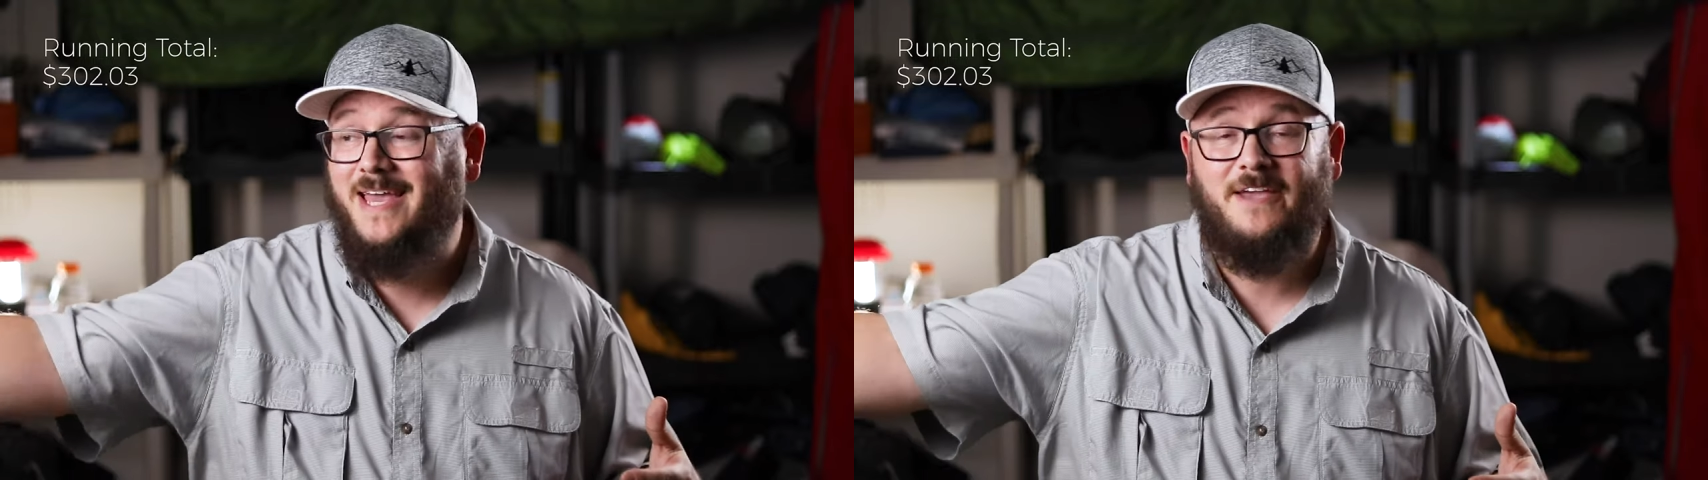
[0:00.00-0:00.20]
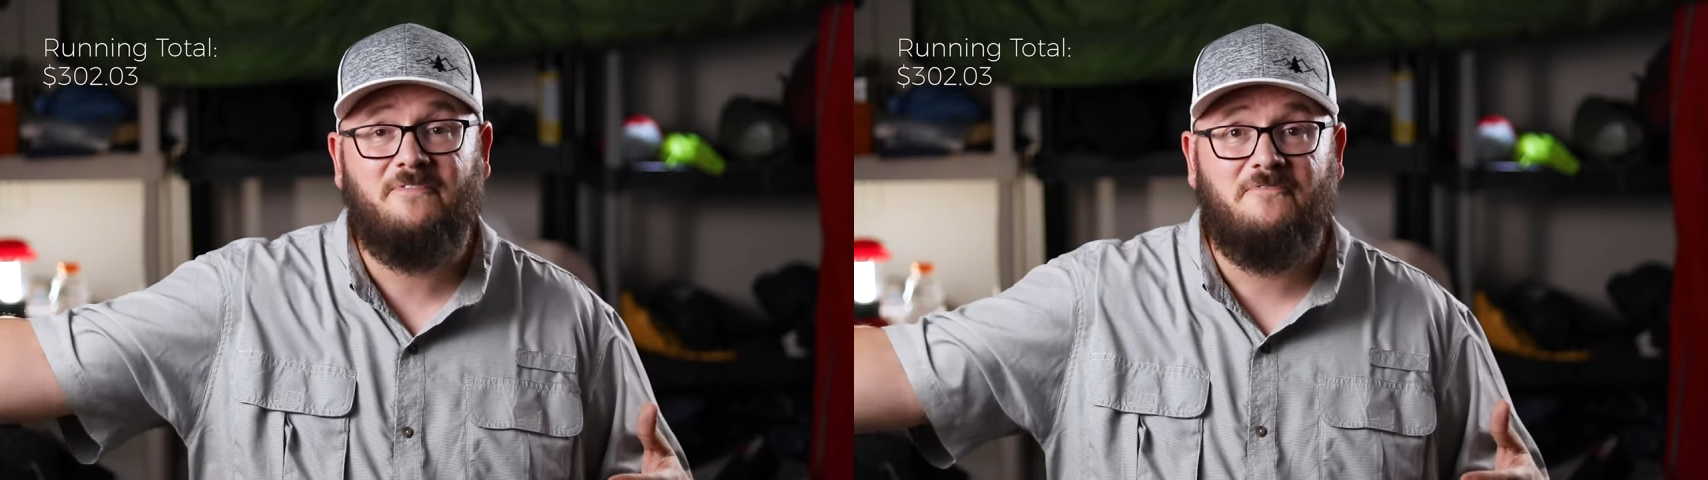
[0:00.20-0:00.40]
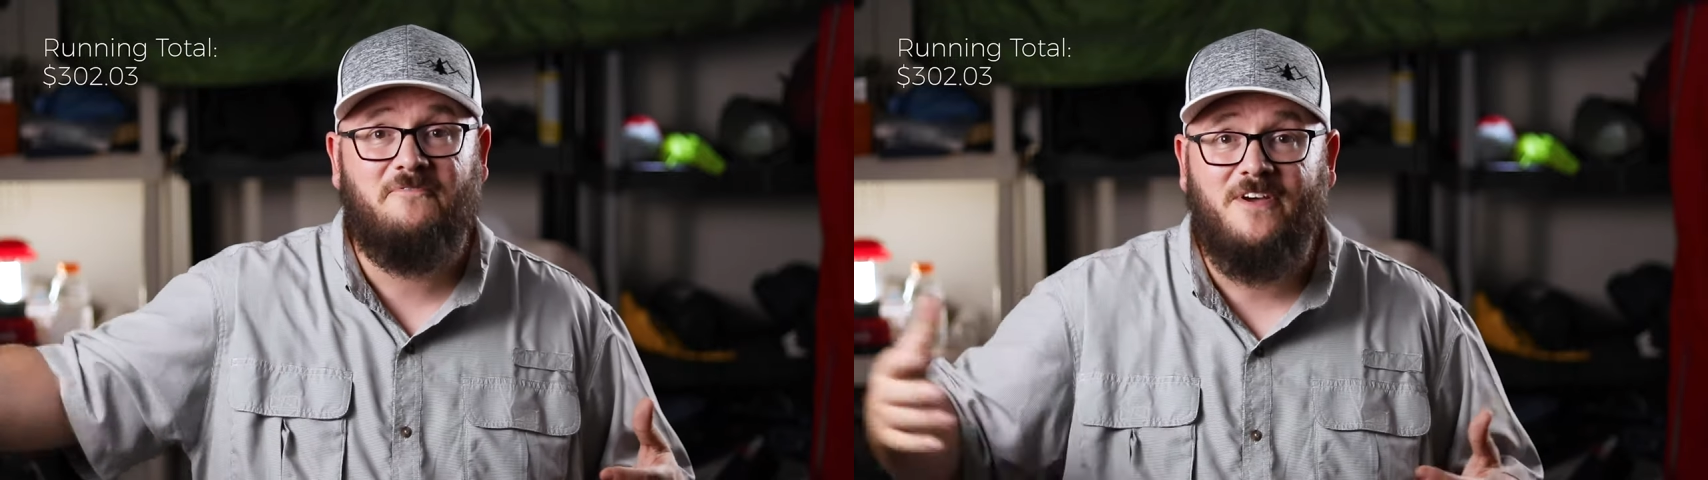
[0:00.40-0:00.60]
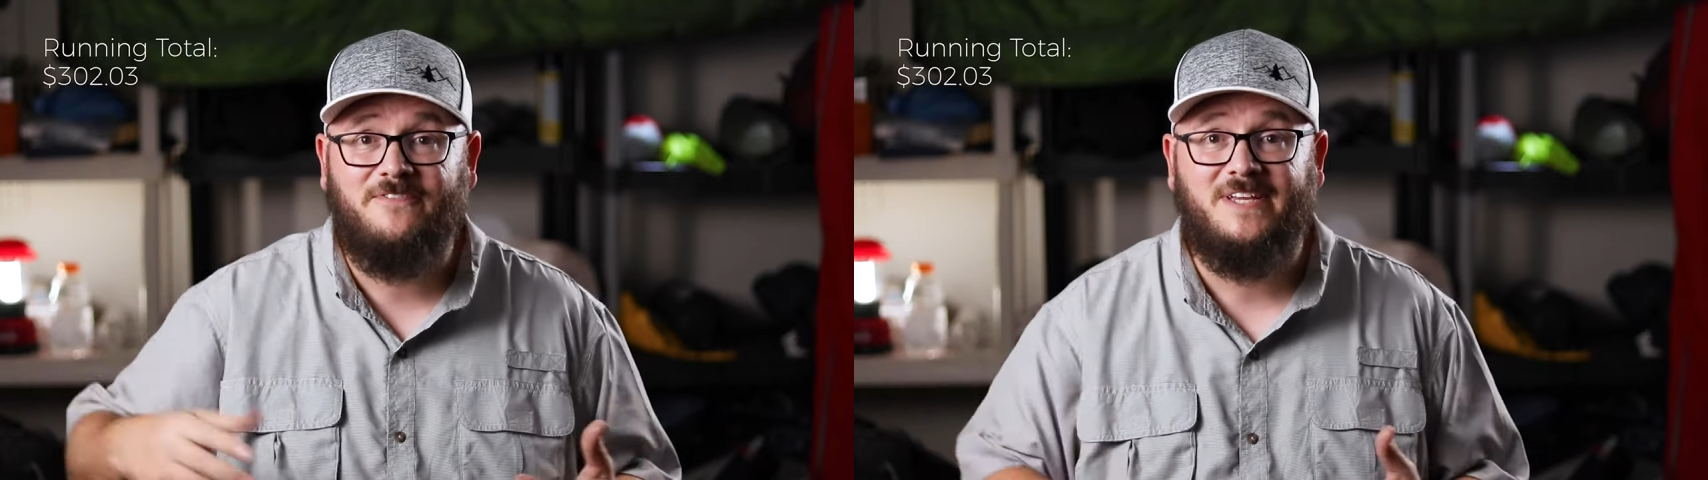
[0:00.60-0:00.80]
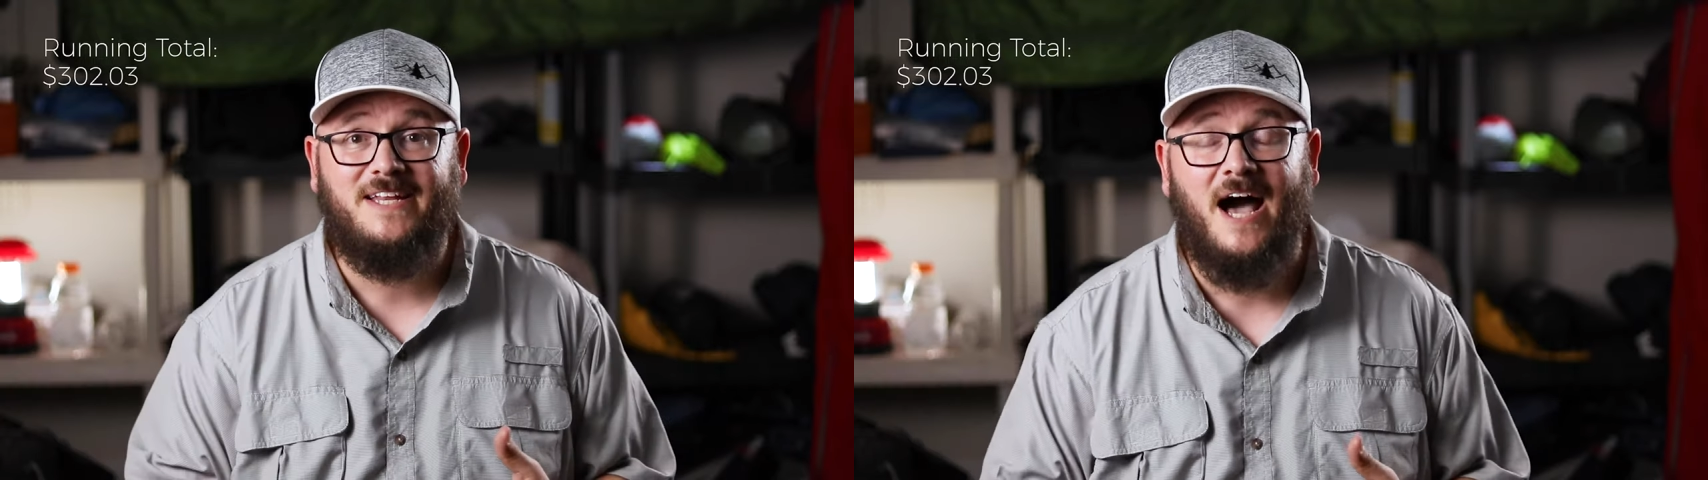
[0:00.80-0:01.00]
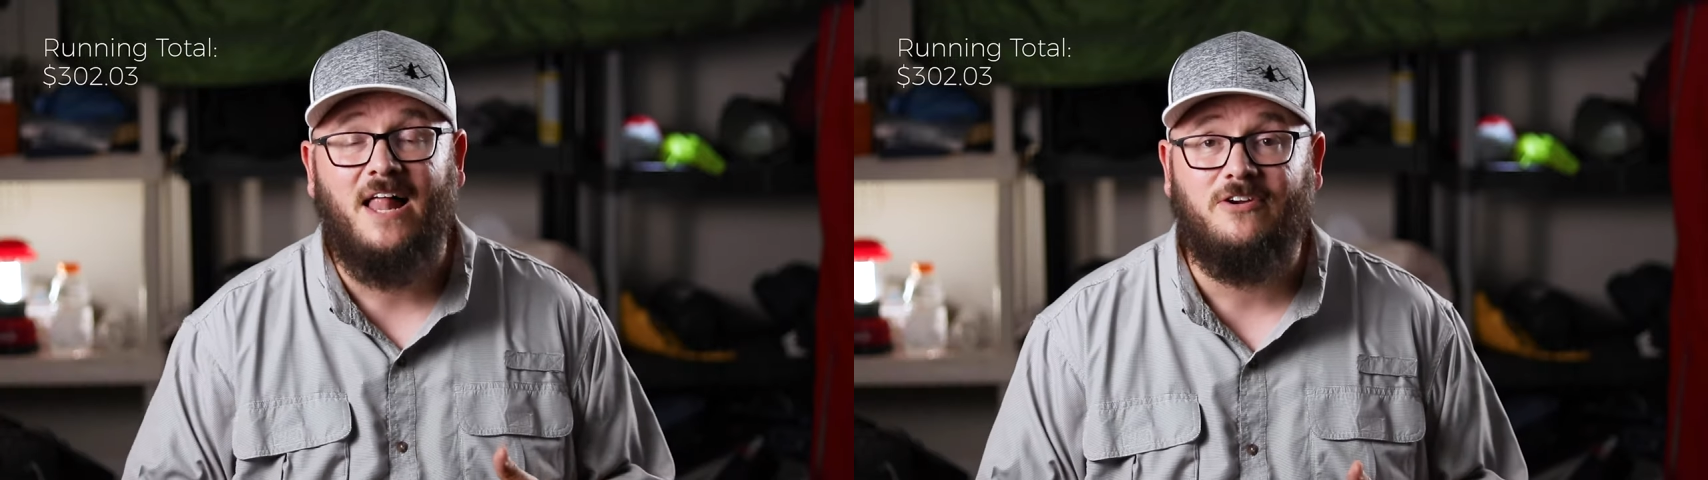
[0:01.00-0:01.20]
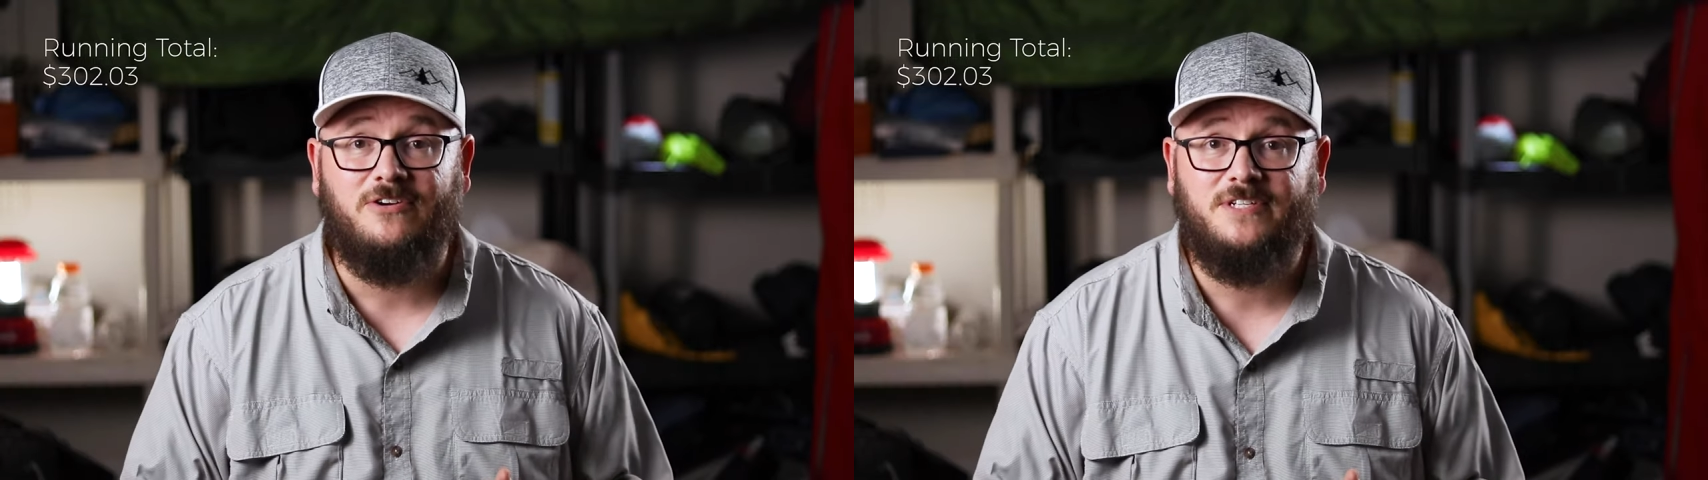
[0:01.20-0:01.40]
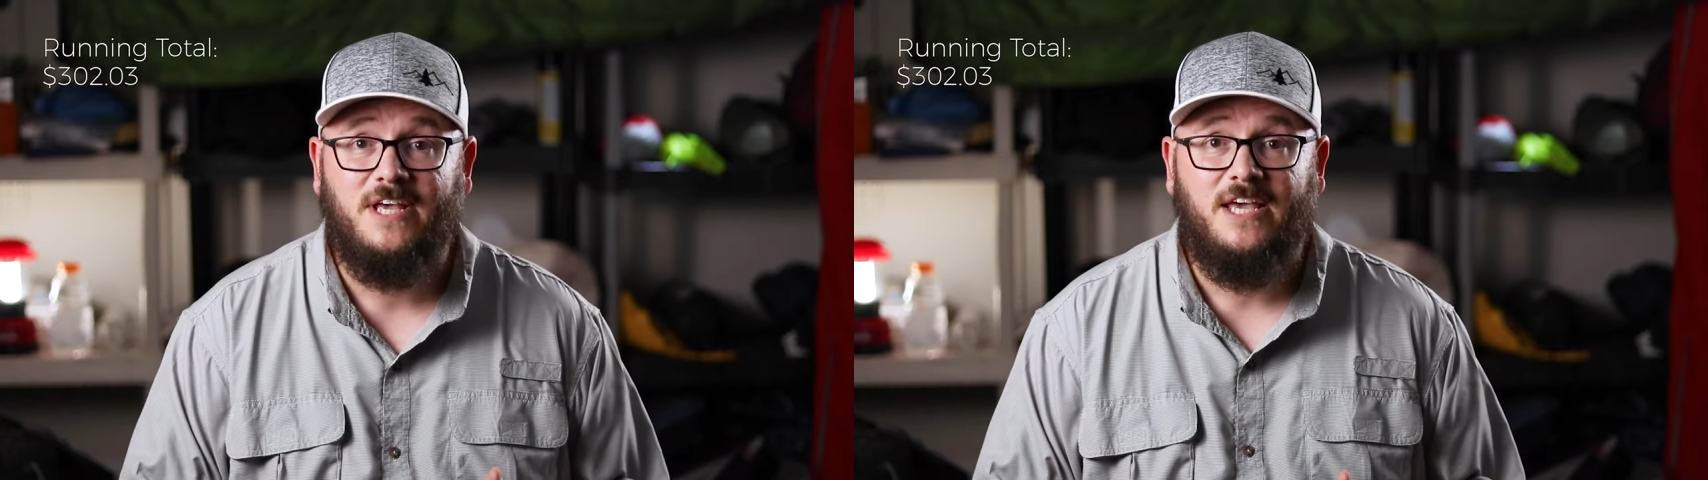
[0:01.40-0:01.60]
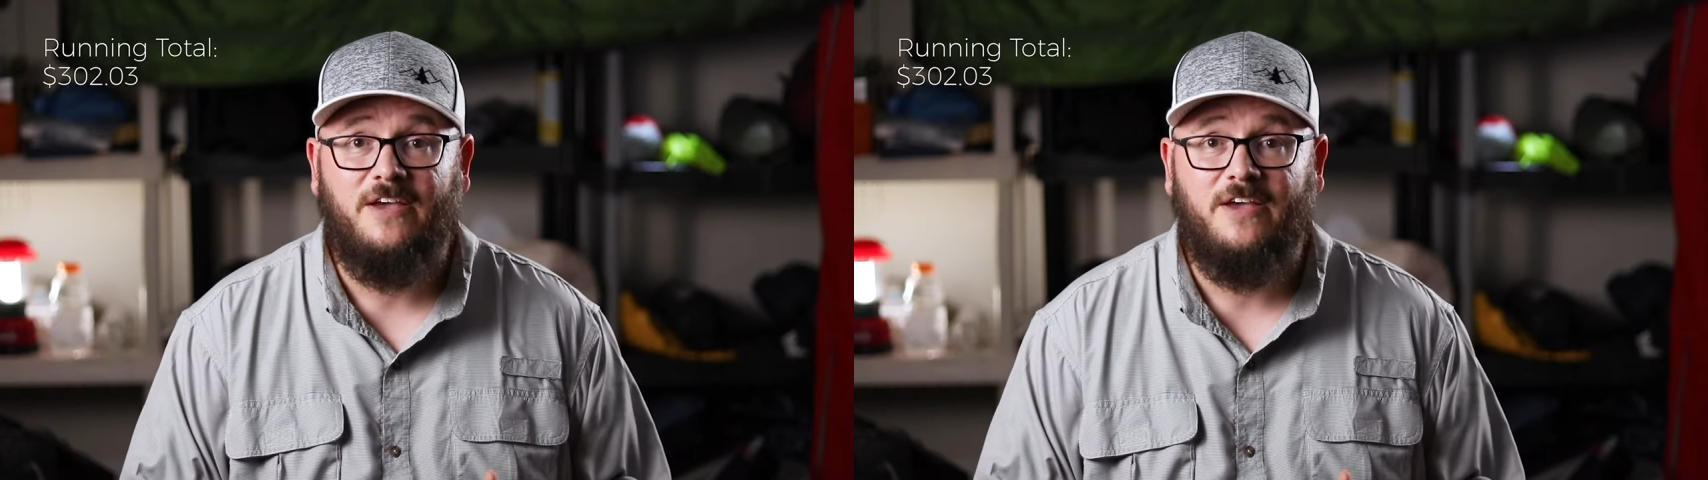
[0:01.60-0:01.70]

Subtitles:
even $50